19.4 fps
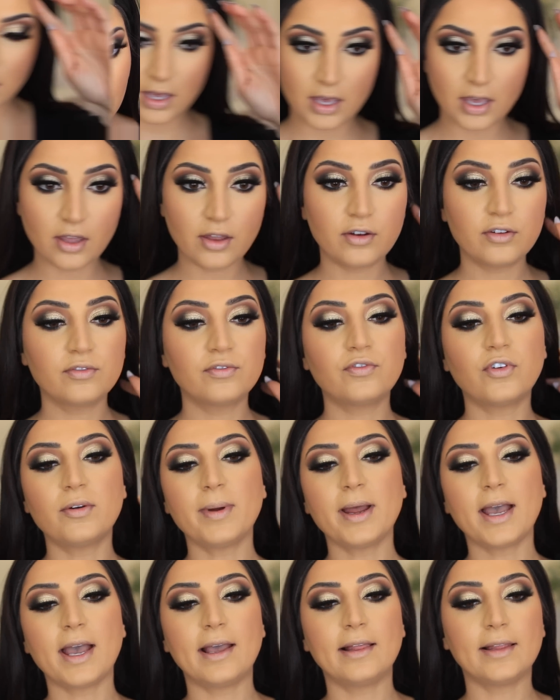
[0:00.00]
And for
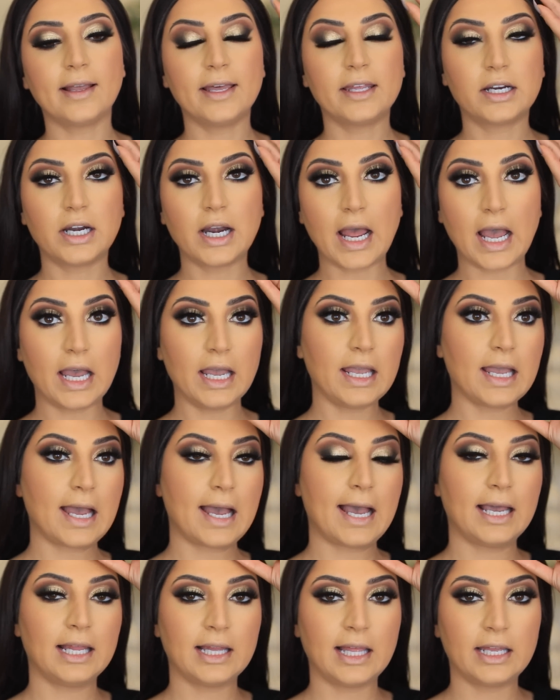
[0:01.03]
my highlighter, I
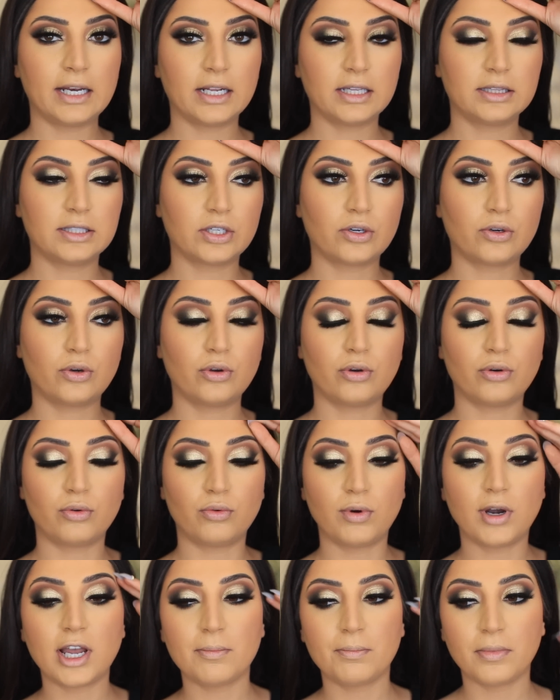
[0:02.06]
highlighted the
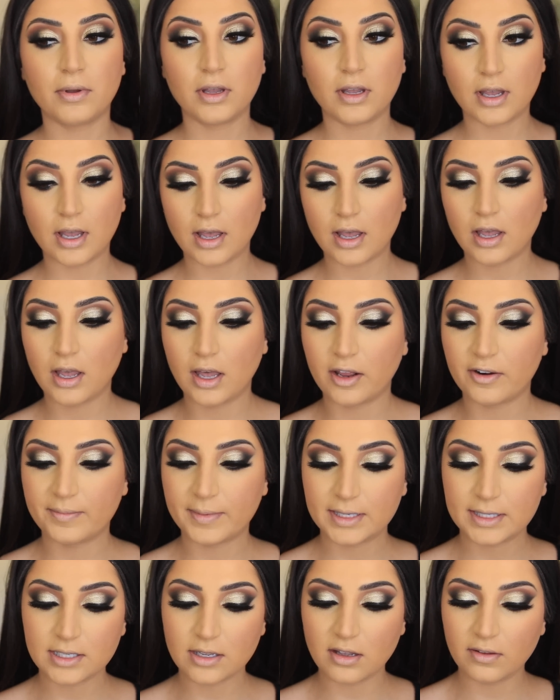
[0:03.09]
crap out of
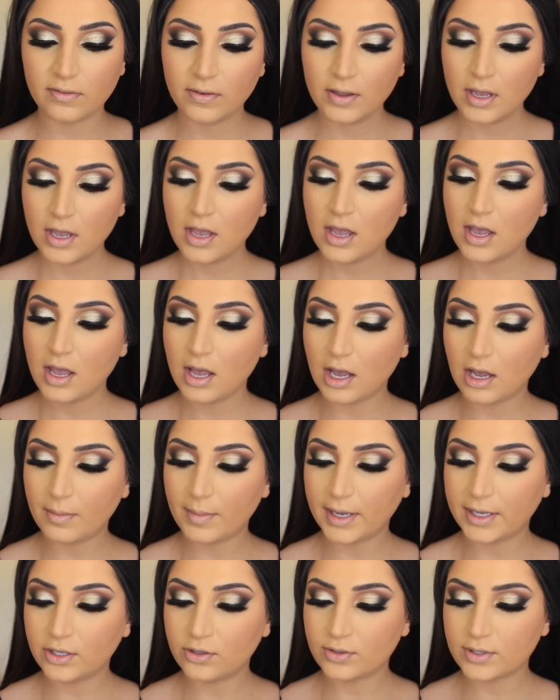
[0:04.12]
myself.
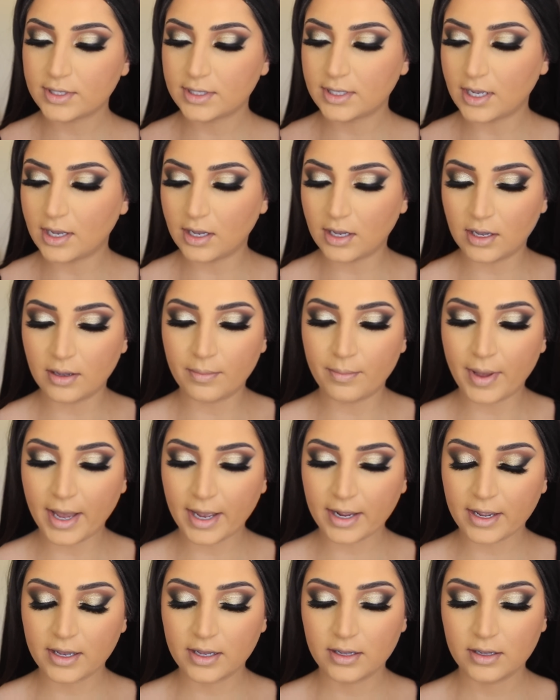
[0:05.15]
I used the
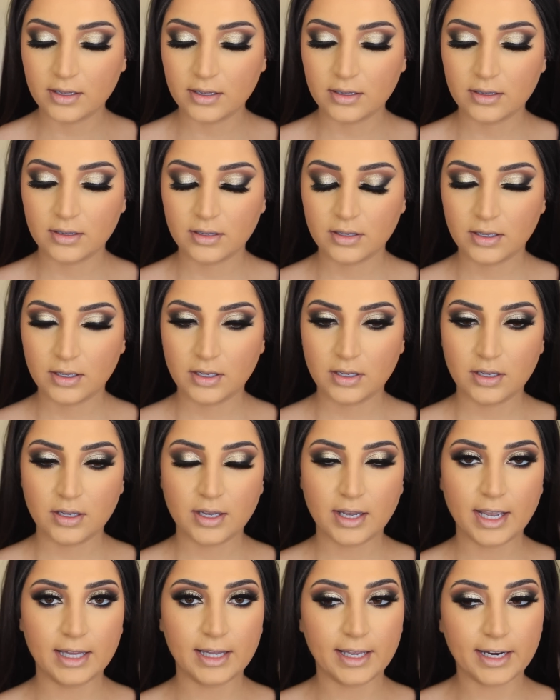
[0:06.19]
MAC
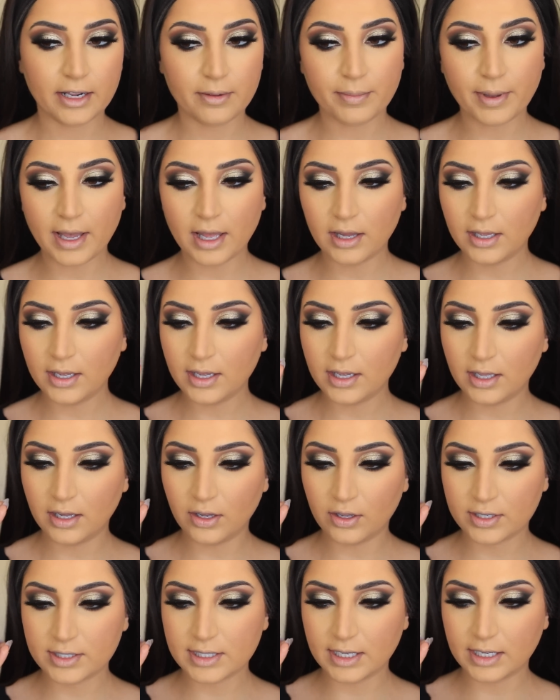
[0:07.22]
highlighting palette. It
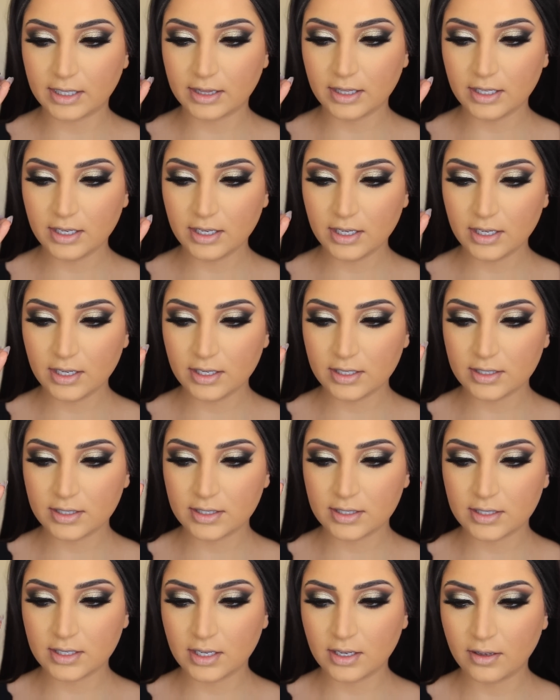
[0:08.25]
looks like
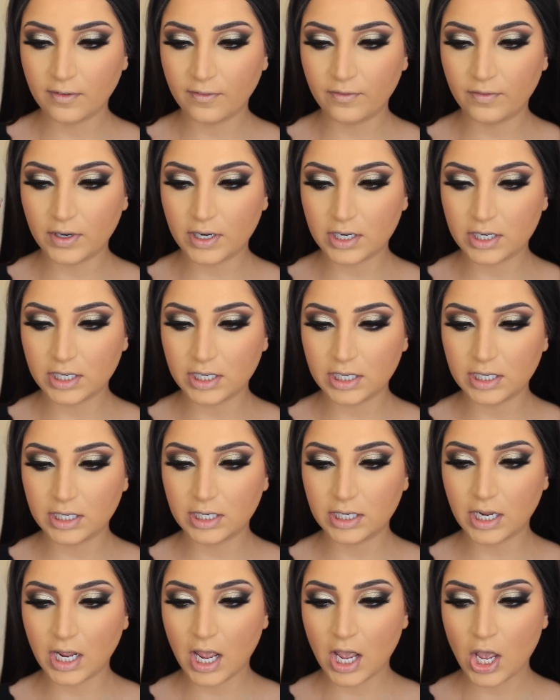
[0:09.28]
this,
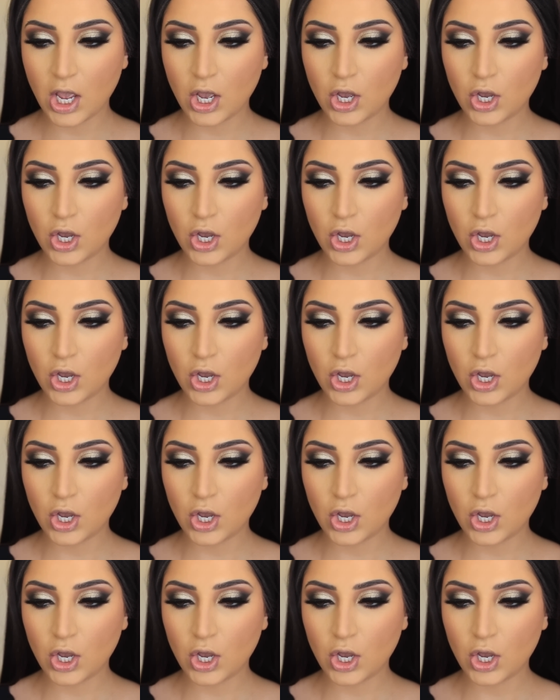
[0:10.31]
very